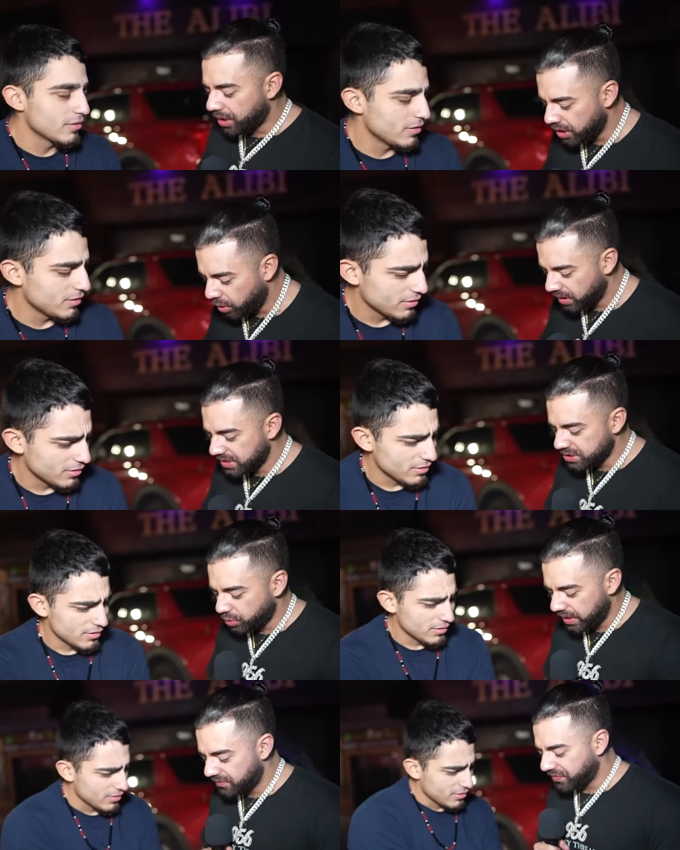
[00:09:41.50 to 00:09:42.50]
Speaker 1: to know, what is a
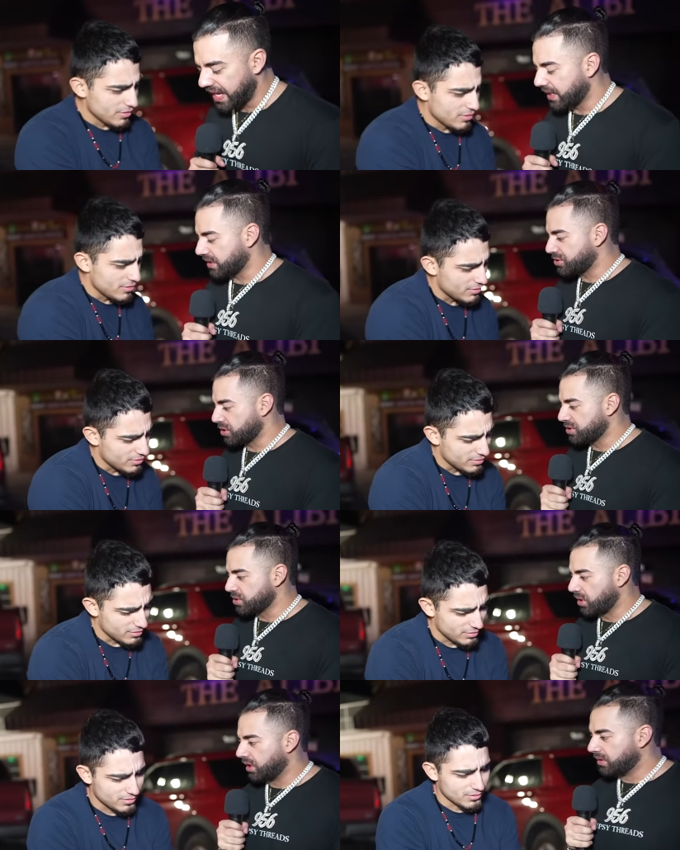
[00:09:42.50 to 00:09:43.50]
red flag that turns you
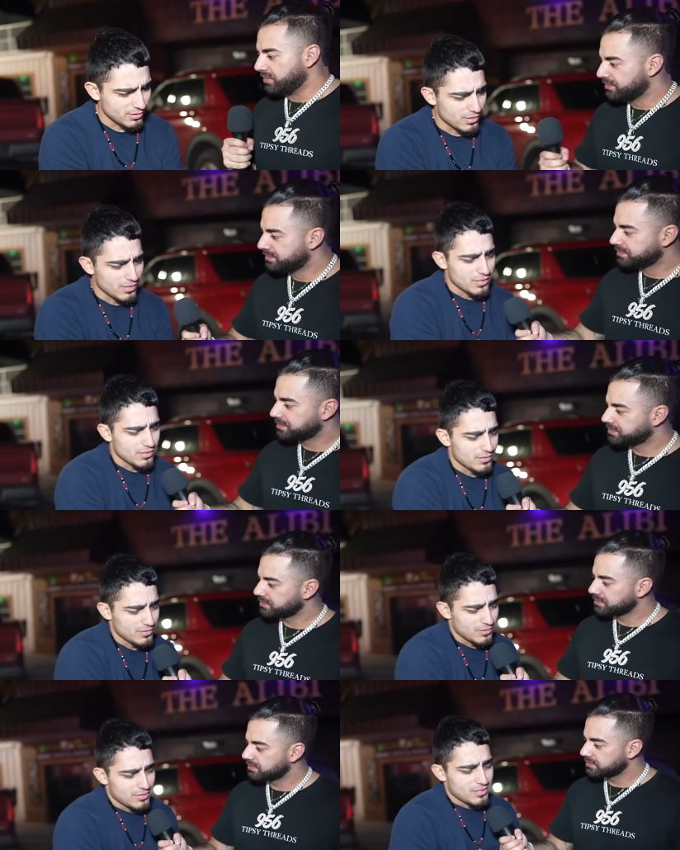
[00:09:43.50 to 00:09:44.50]
on?
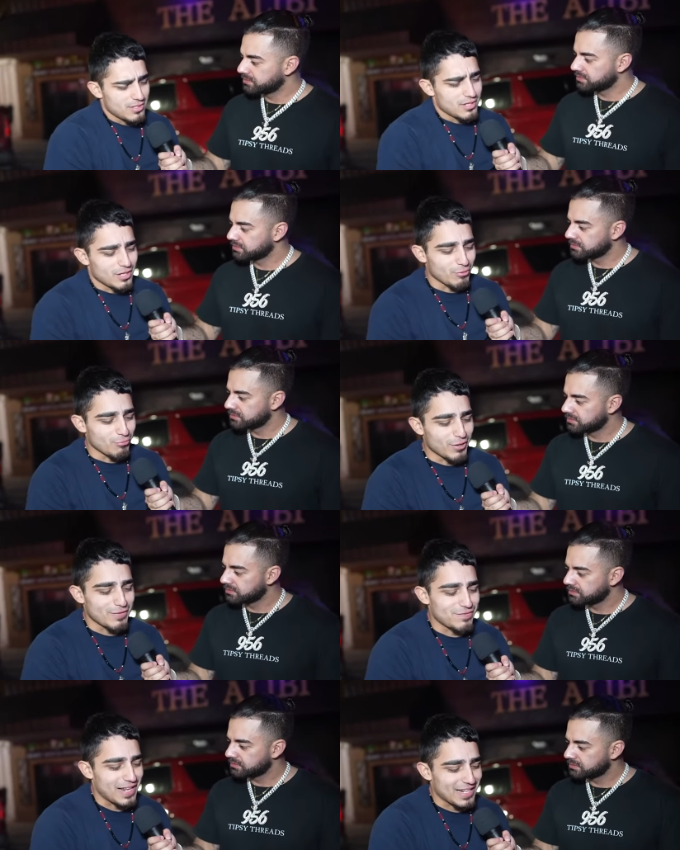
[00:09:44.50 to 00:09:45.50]
Speaker 2: A red
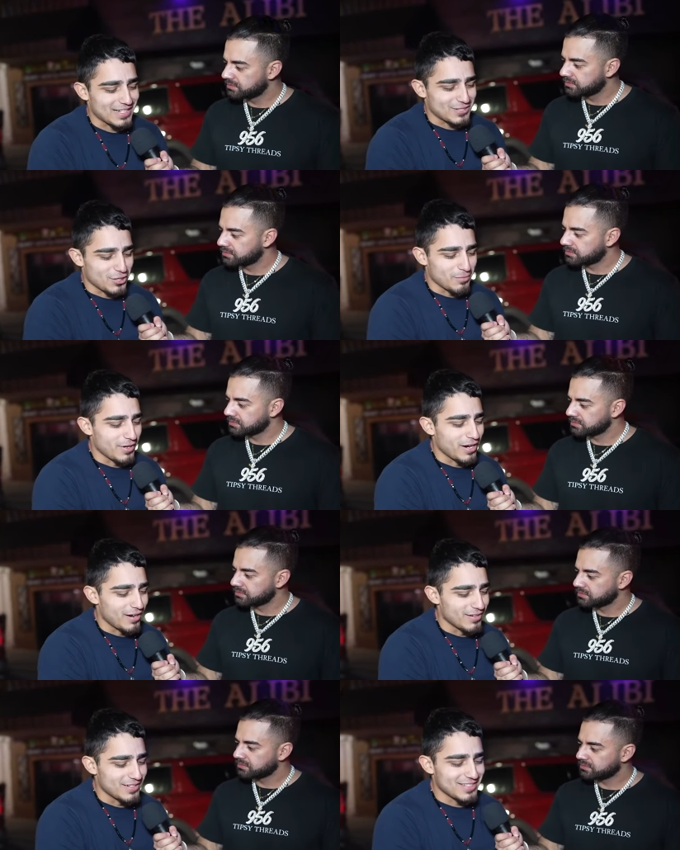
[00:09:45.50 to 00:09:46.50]
flag that turned me
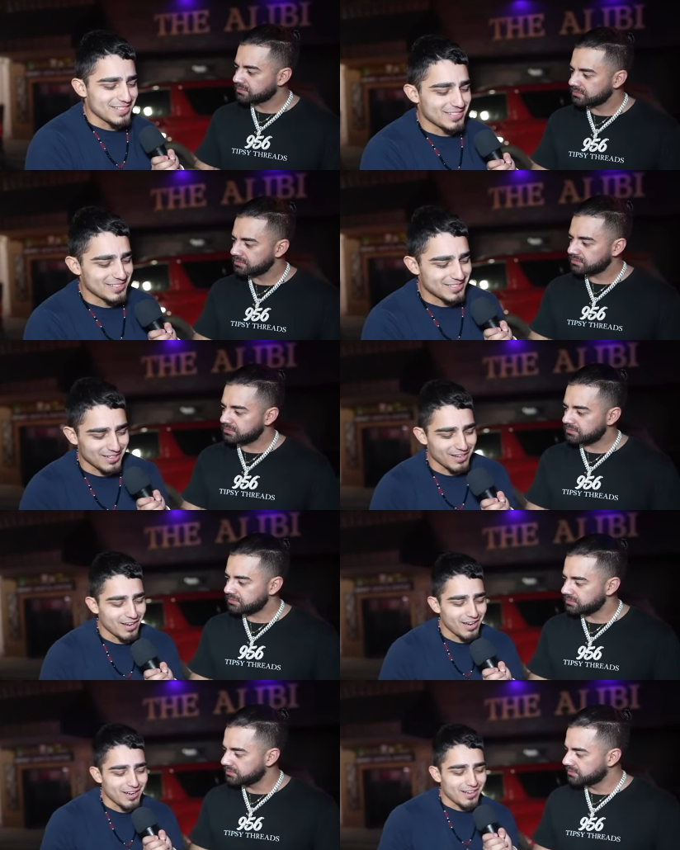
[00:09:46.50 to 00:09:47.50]
on is,
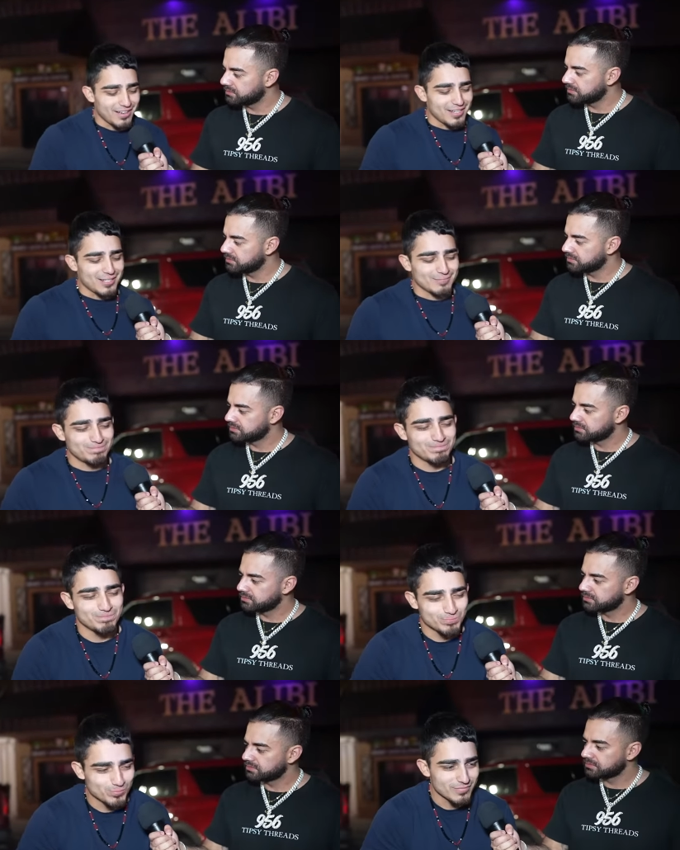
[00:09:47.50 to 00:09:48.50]
uh,
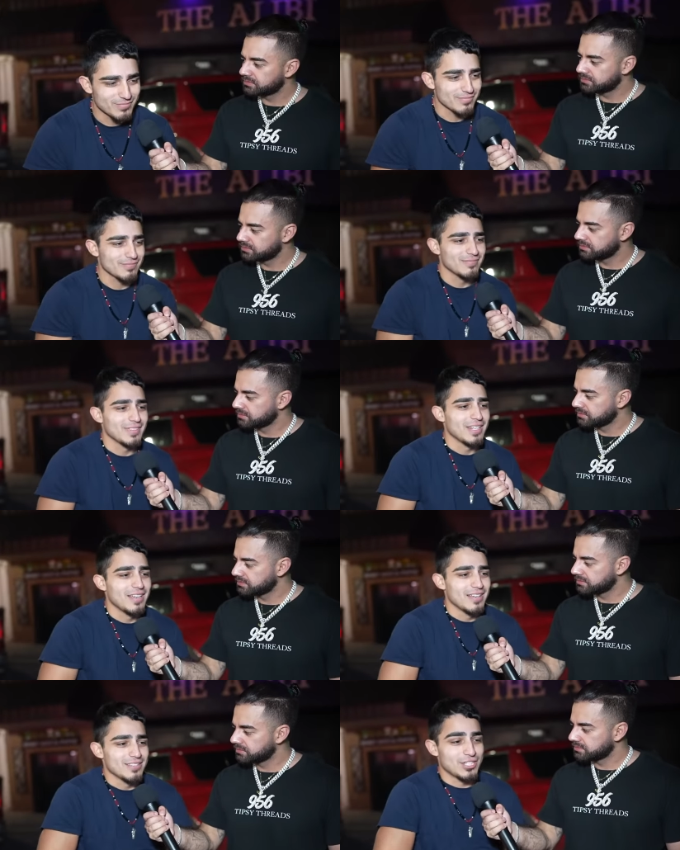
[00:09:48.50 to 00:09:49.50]

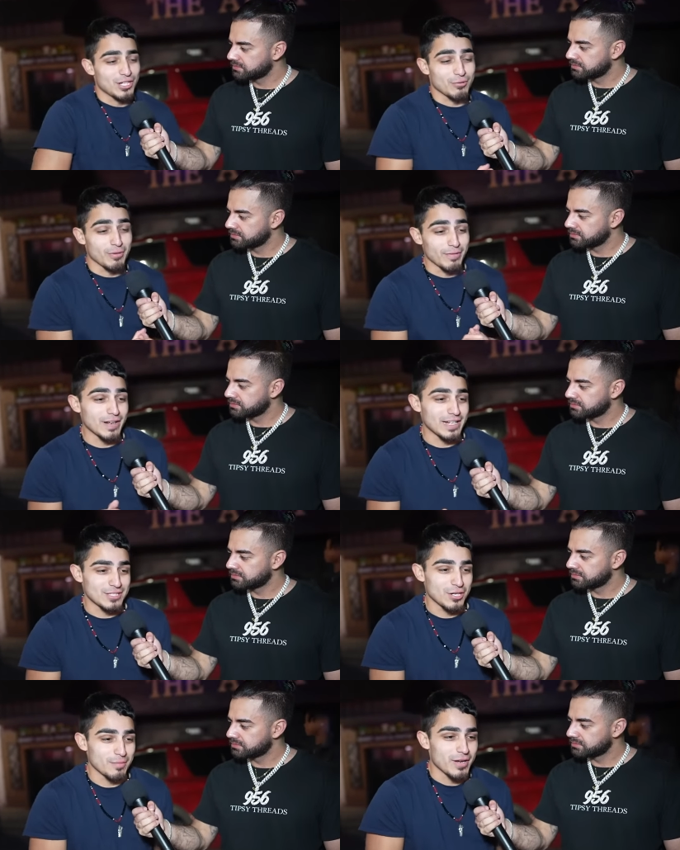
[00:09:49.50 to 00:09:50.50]
shit, a red flag that
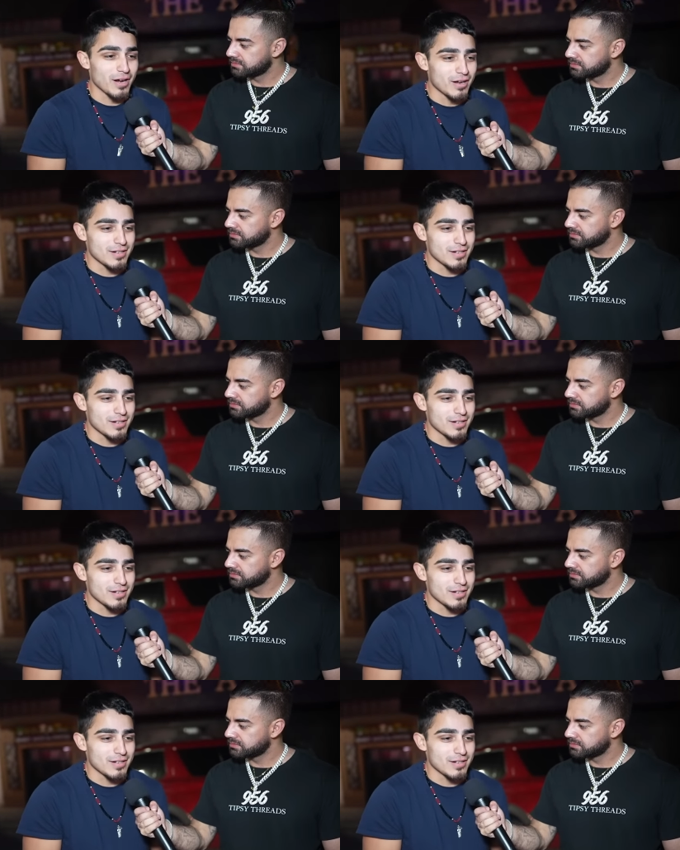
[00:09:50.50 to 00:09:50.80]
turned me on